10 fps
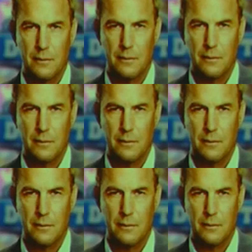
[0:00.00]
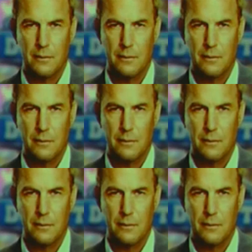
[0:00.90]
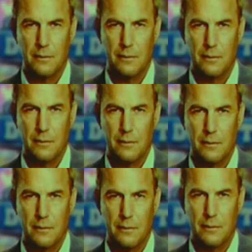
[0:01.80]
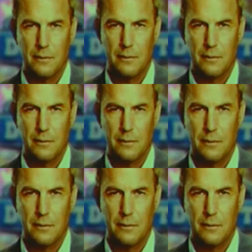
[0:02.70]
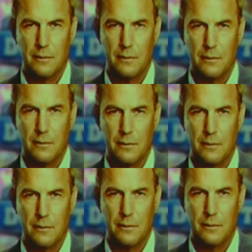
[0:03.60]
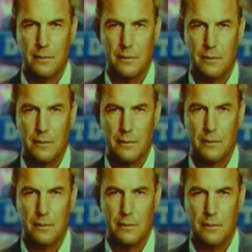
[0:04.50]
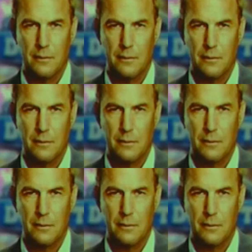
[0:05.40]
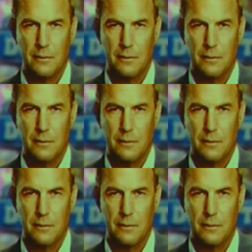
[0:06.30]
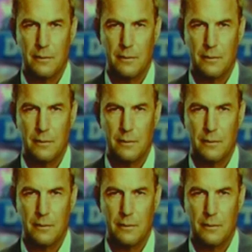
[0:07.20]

[no speech]